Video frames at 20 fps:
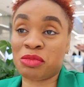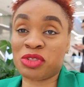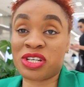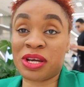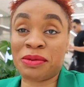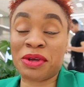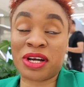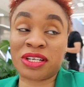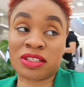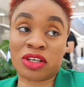
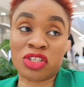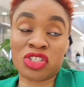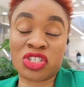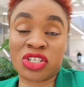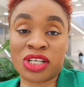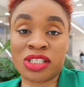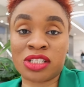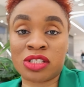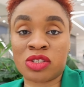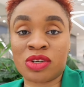Demi has gone
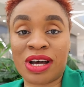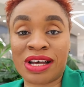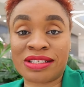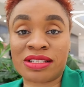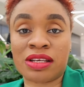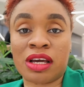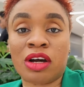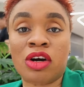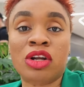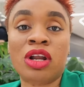straight into her
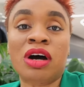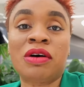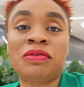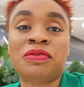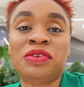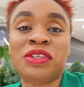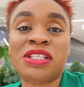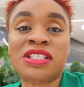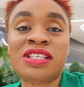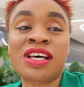second
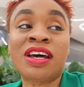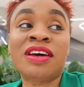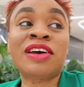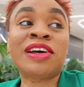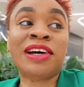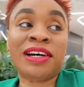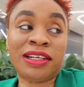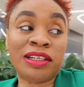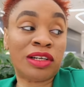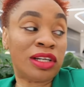outfit,
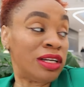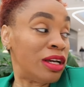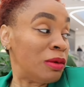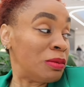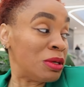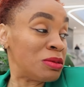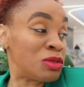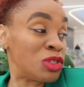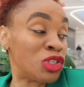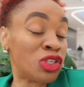and luckily I'll
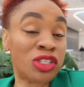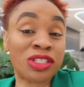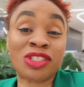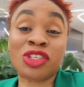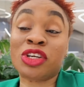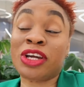be able to do this.